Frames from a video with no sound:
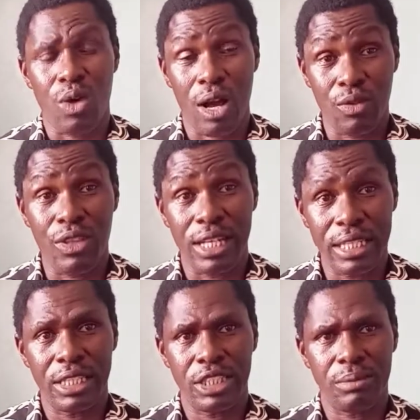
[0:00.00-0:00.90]
the
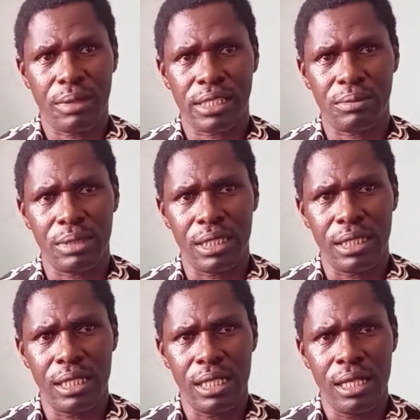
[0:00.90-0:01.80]
leadership has been,
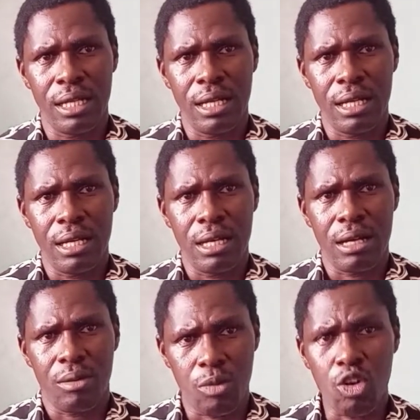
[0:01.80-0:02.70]

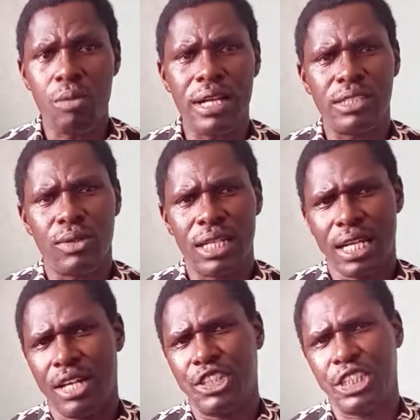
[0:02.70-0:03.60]
Bungoma is one
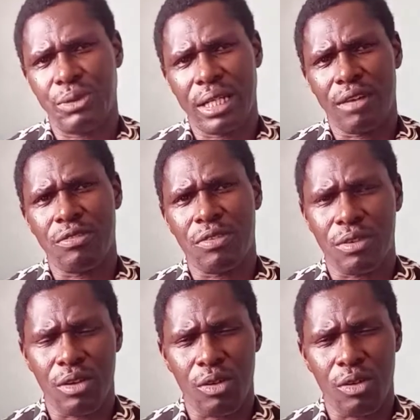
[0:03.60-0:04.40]
county where Ford